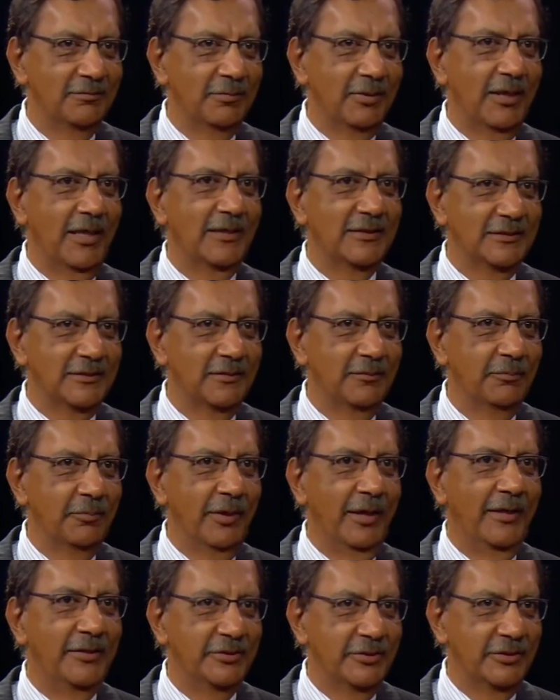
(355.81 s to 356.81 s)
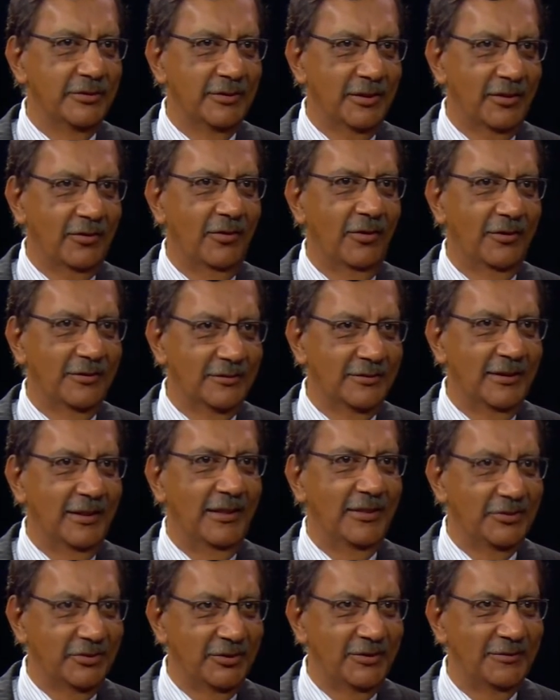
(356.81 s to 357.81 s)
plus branches across the
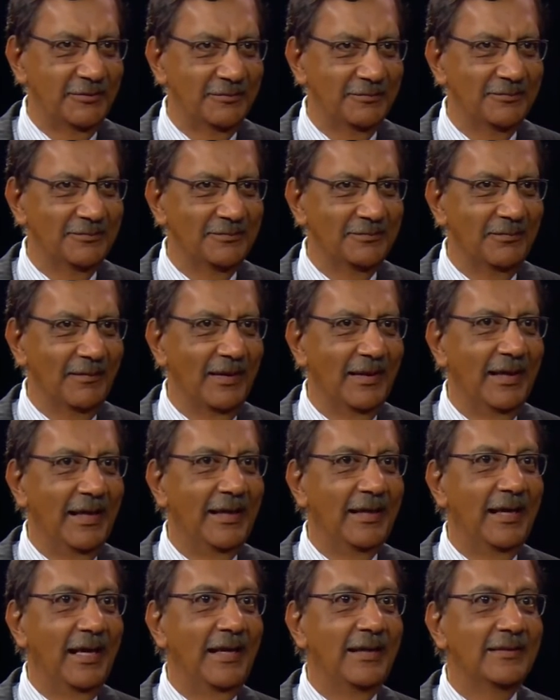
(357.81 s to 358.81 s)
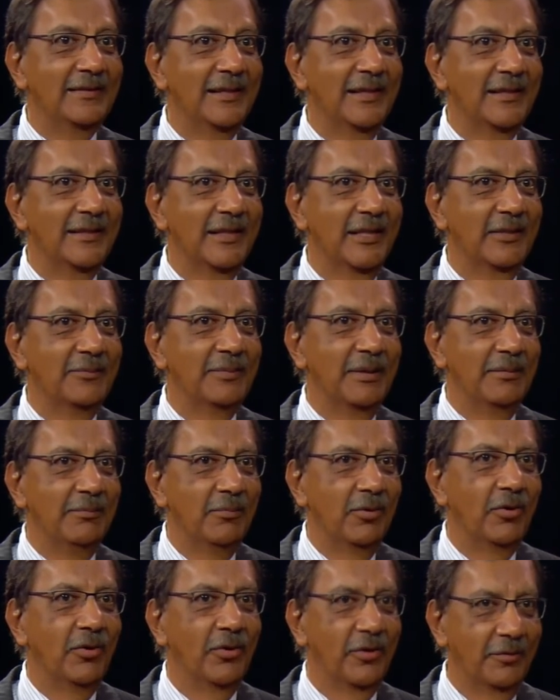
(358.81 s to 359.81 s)
nation. And I think there'll be
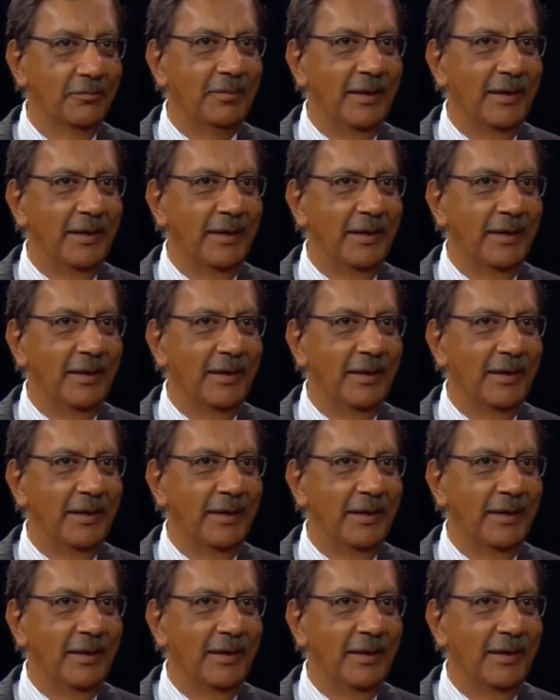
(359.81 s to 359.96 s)
more